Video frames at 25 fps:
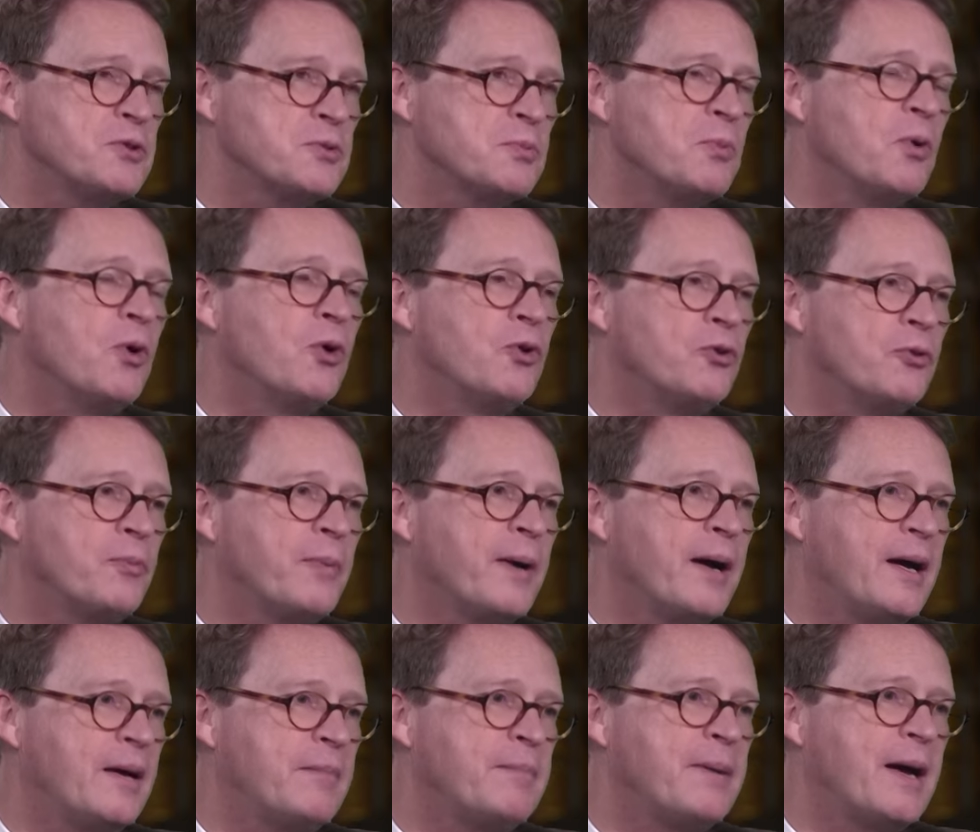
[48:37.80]
was warned
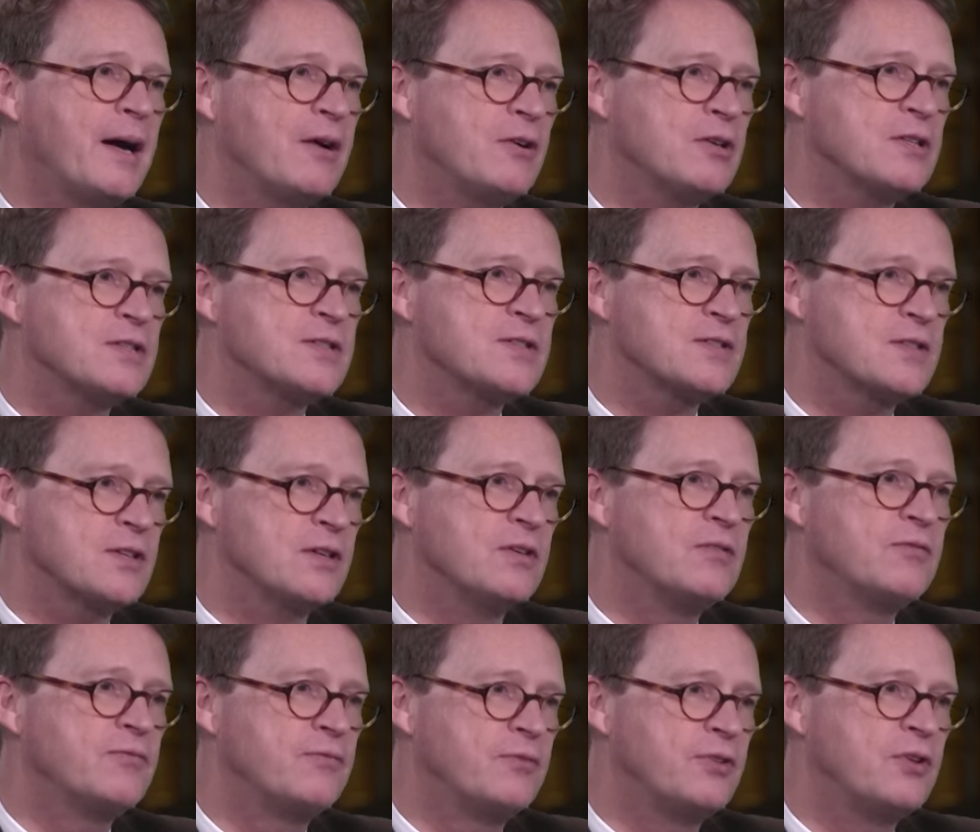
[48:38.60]
by a barrister
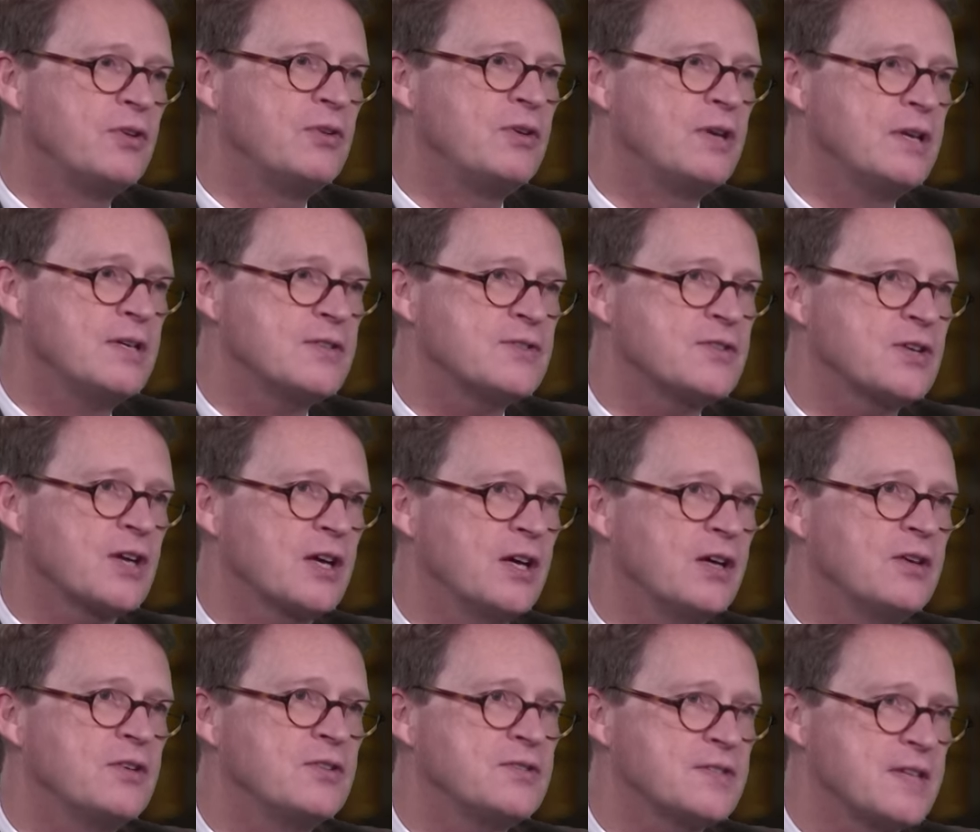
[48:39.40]
a few years
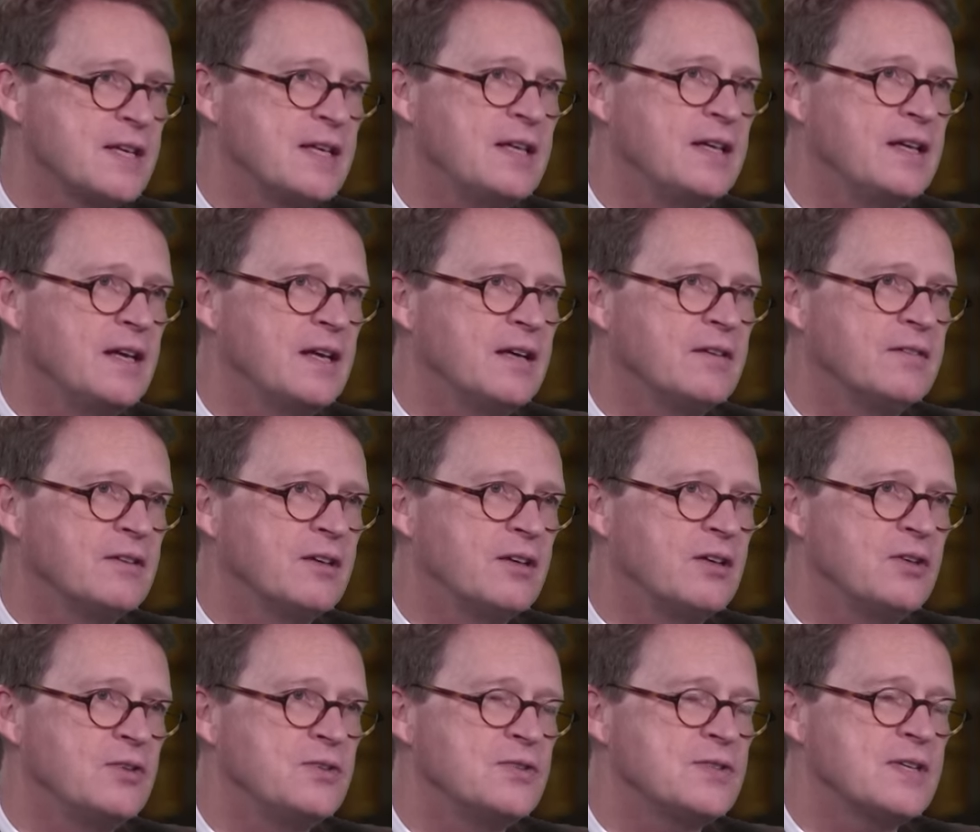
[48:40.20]
ago, senior
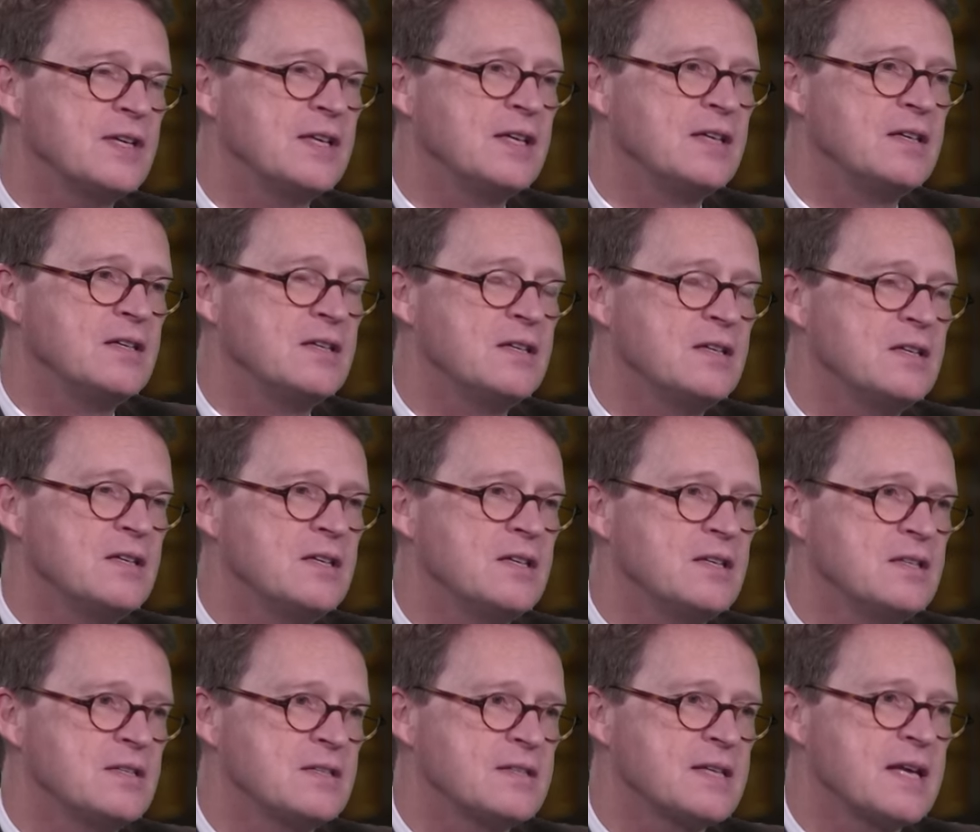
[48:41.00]
Q C,
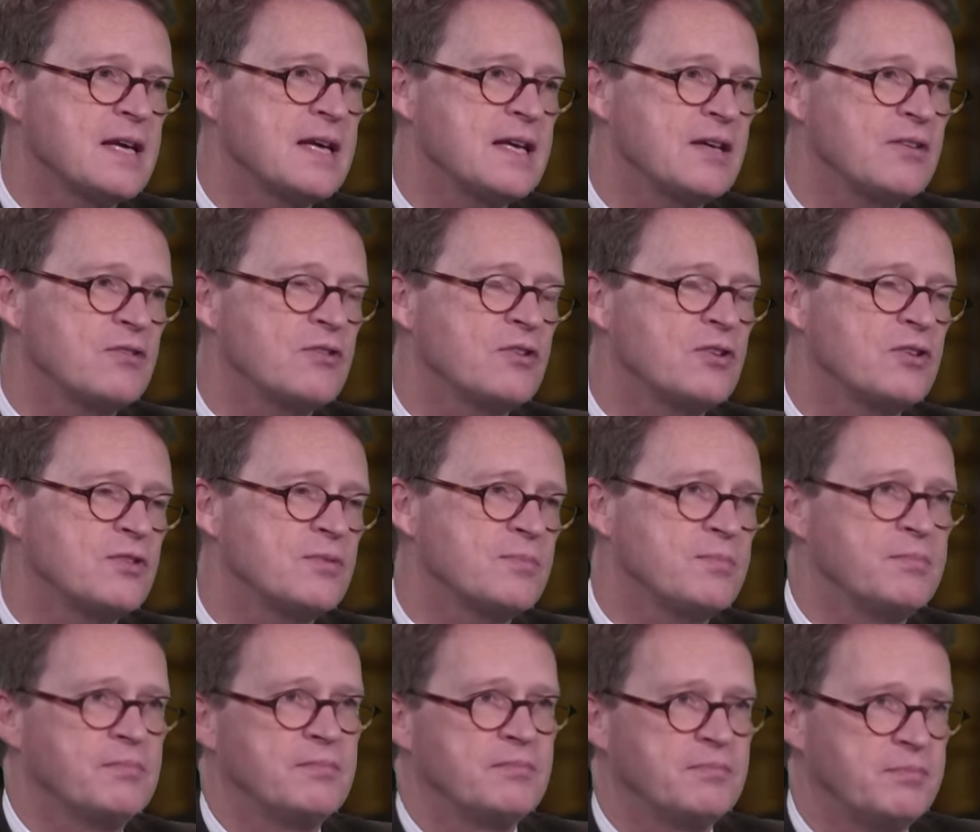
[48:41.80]
saying
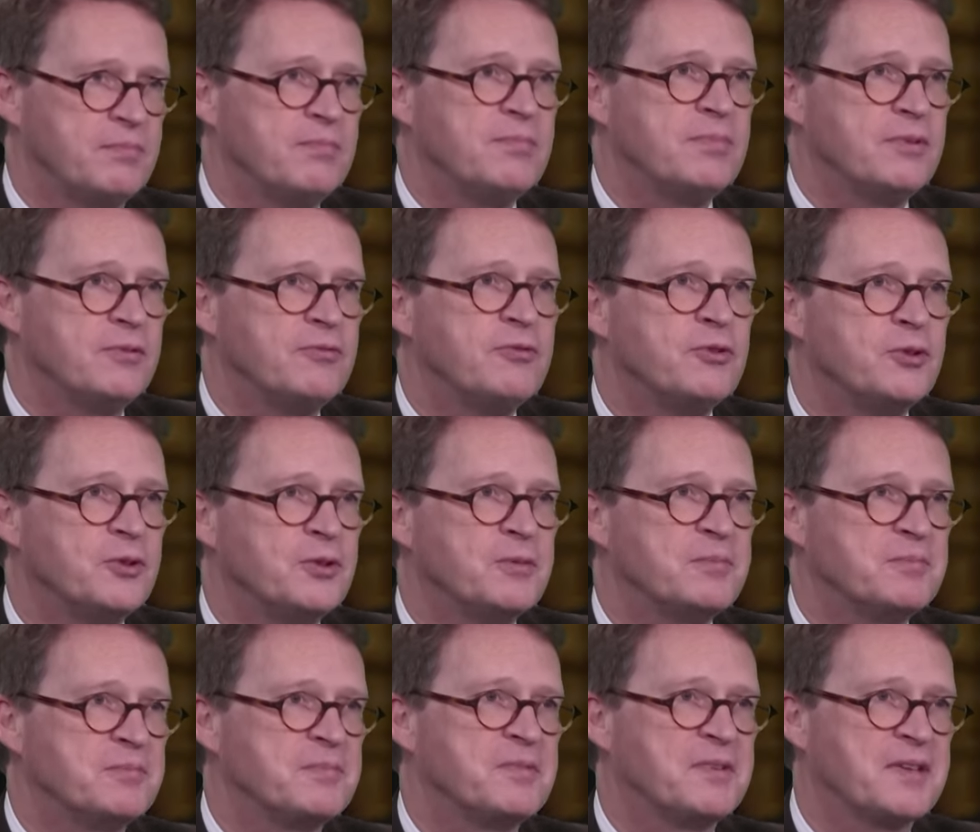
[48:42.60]
that
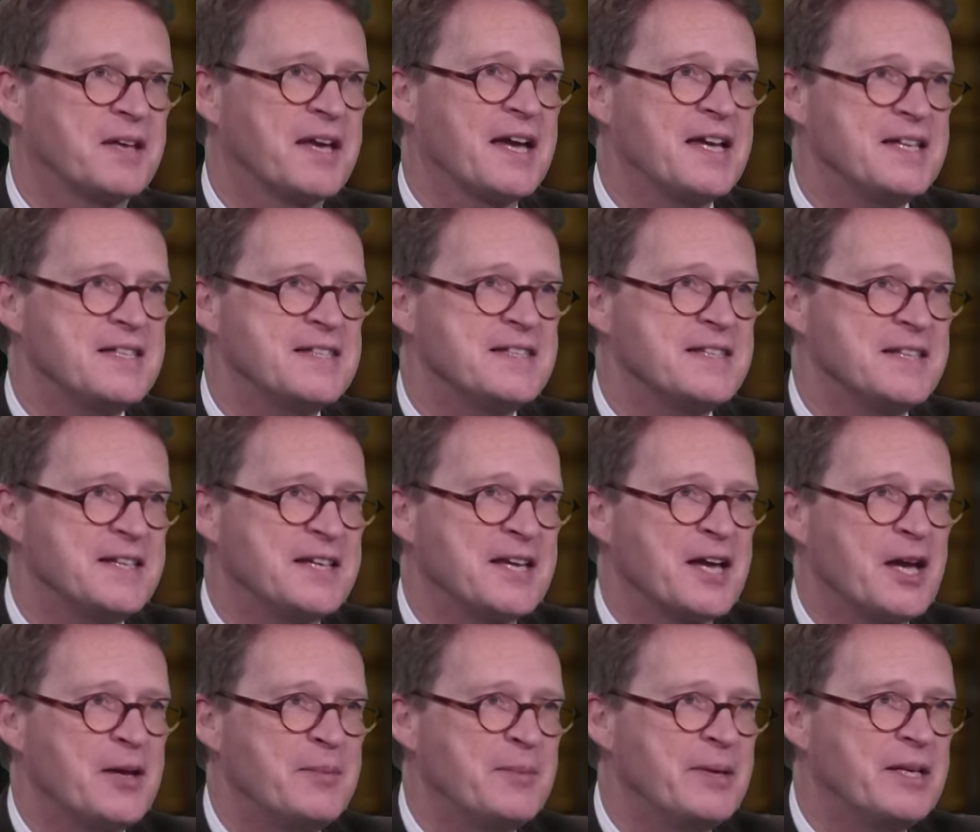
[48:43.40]
before K C
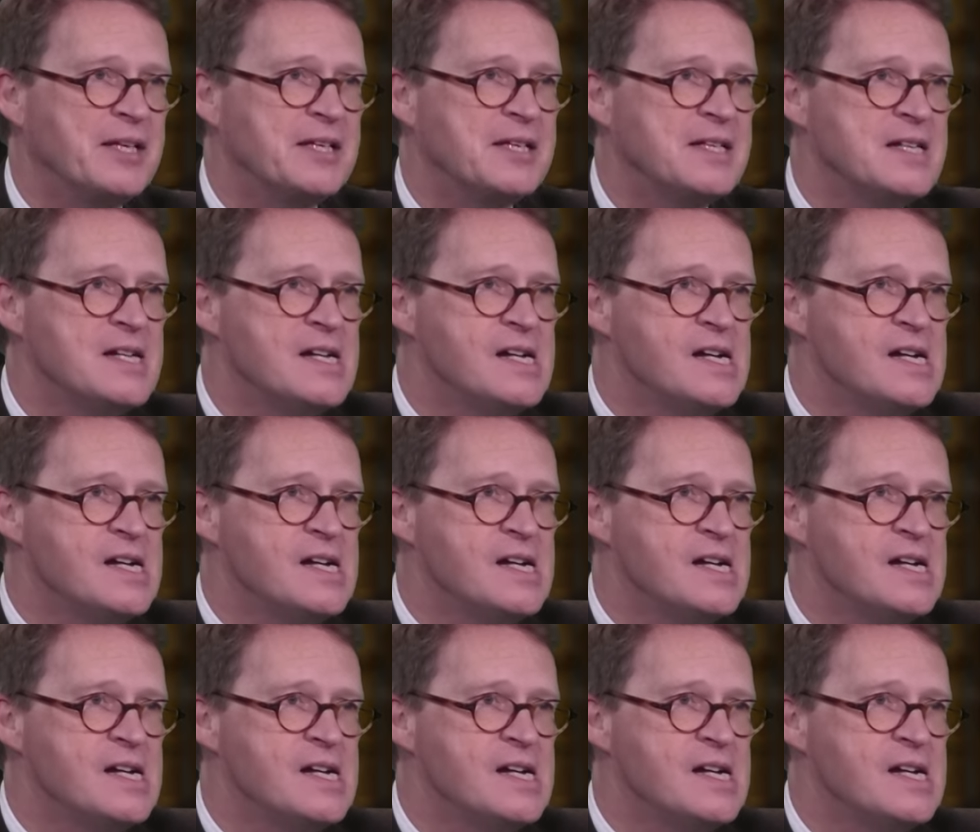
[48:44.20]
came in,